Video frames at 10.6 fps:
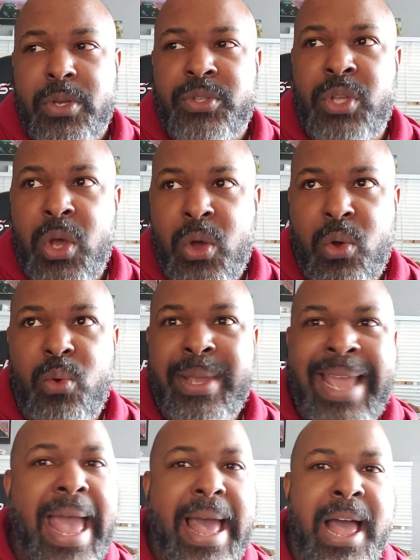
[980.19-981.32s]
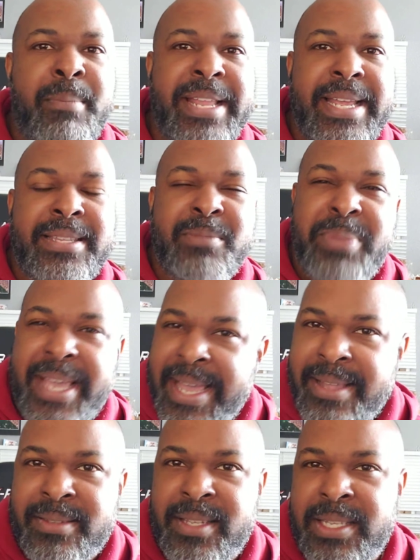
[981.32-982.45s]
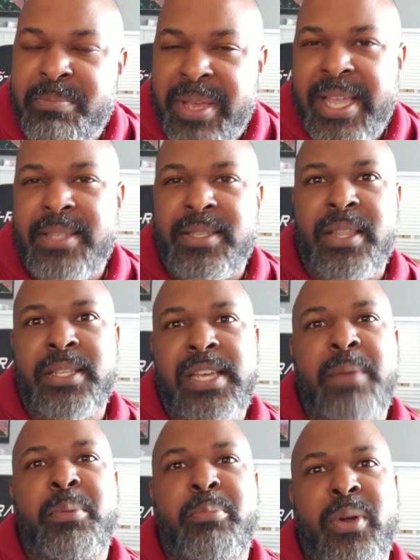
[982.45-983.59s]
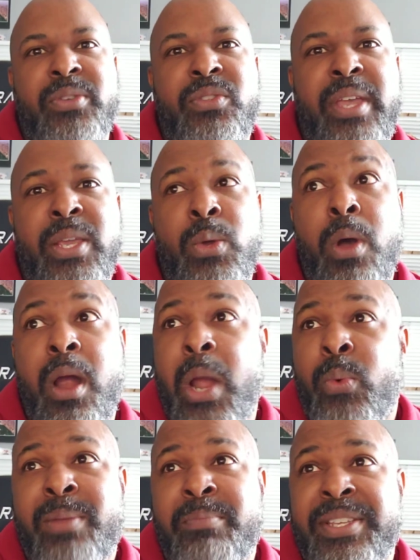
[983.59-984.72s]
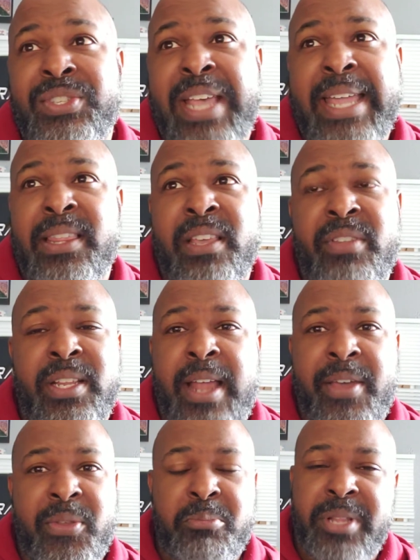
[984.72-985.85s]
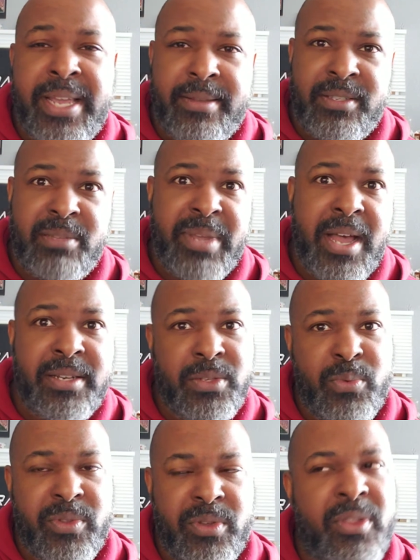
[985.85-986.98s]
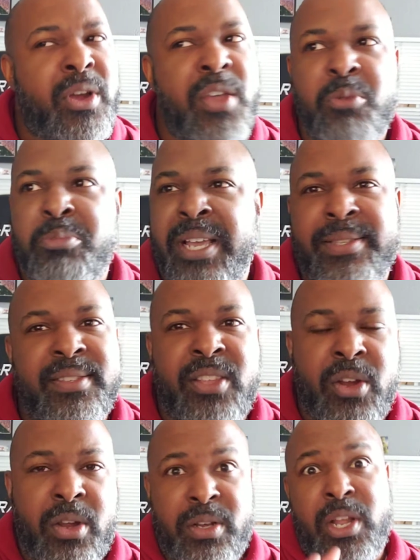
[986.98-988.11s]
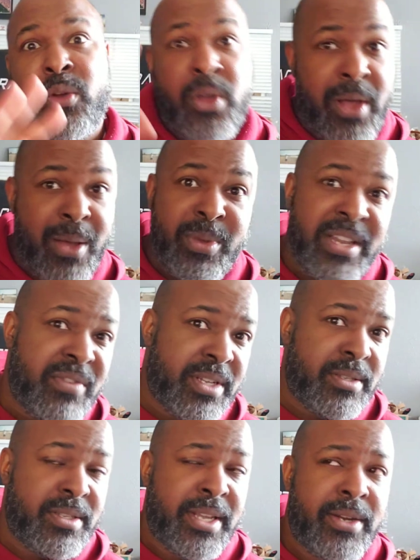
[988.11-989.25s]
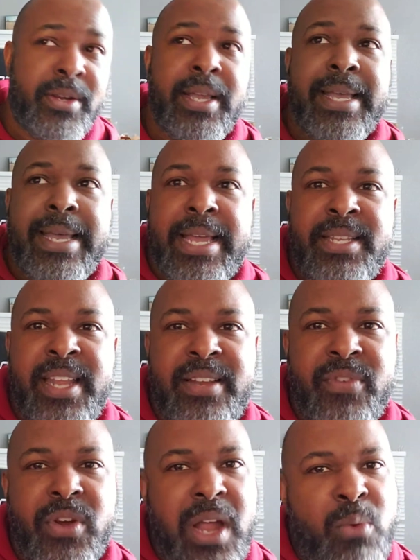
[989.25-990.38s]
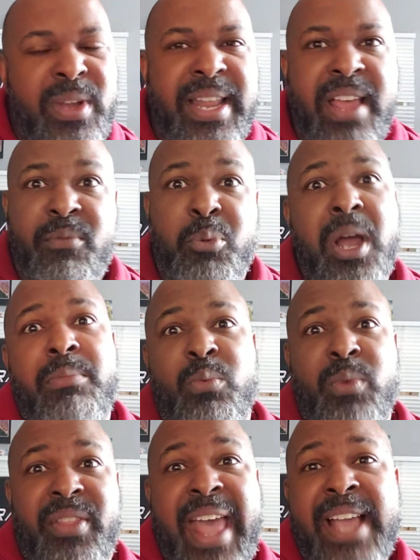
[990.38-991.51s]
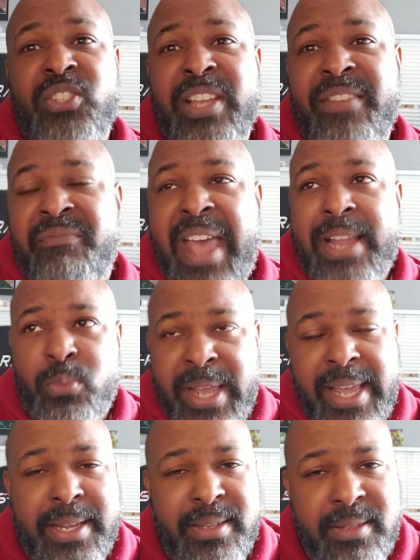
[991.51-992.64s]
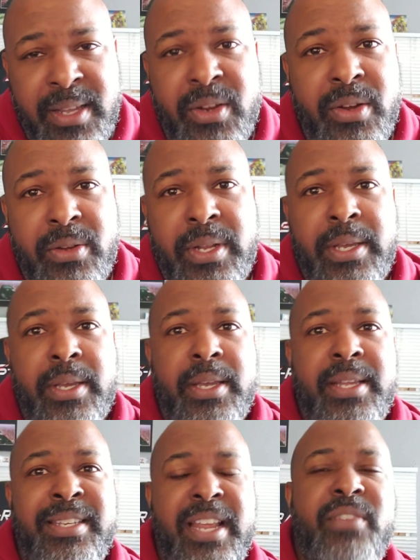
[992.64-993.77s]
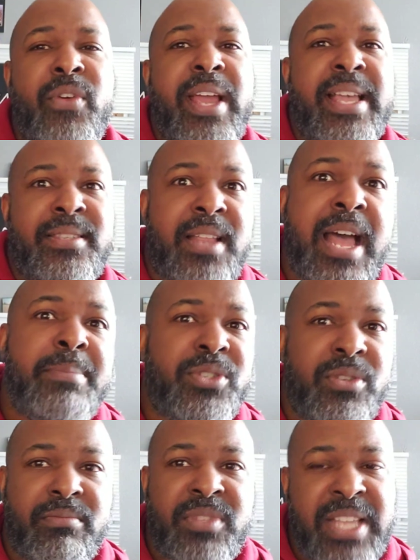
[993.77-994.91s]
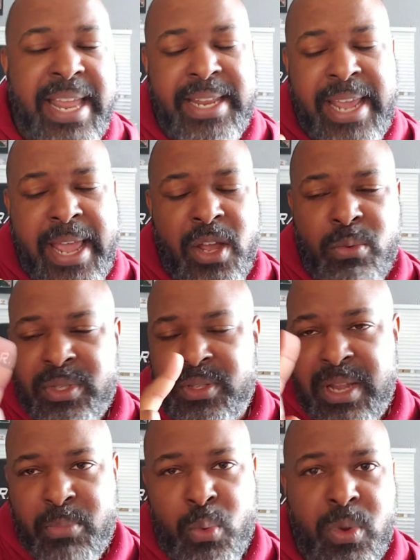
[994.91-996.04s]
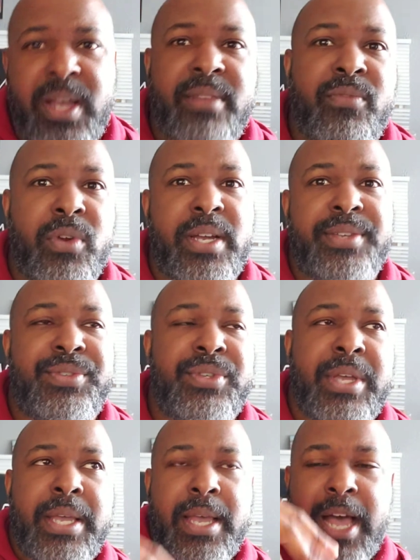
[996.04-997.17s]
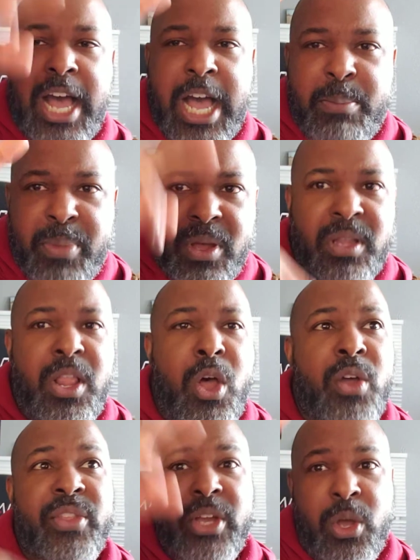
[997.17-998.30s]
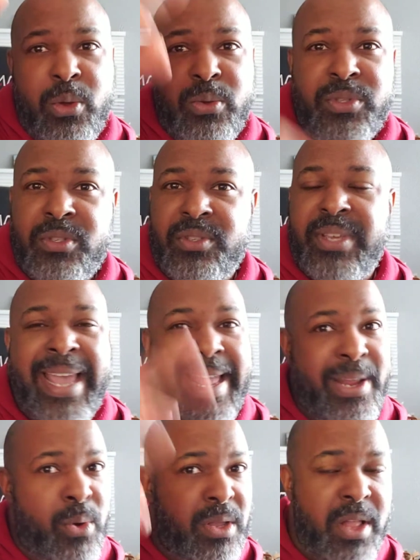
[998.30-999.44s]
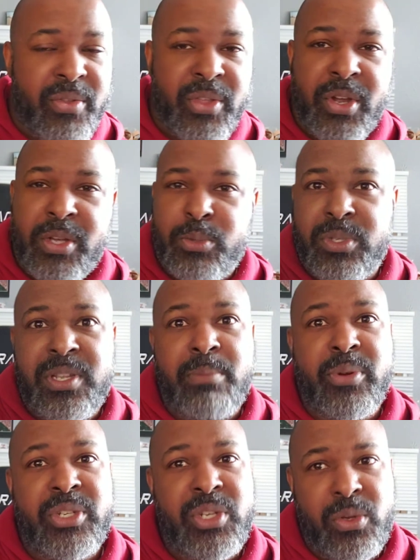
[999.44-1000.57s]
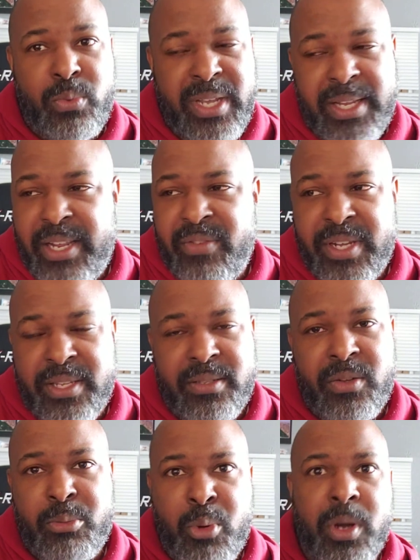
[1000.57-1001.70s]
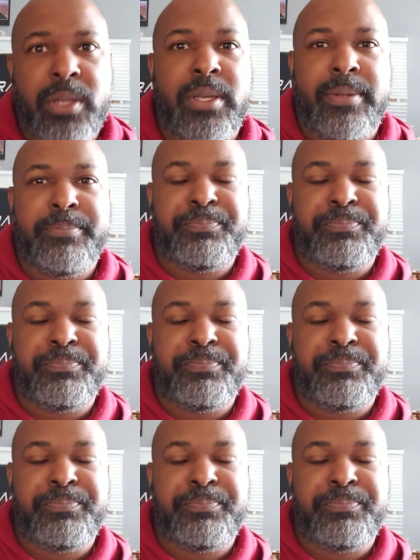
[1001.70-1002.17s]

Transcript: So yeah, I mean, it depends. It depends on the type of person that you are. I wouldn't be sad living in either place, to be honest with you. There are other places that are no-go. I wouldn't even consider. Denver, I wouldn't have a problem with. Actually, in fact, we had considered Denver as an option. San Diego was number one for us. Up along the coast, anywhere along the coast was number two. We had even considered Portland.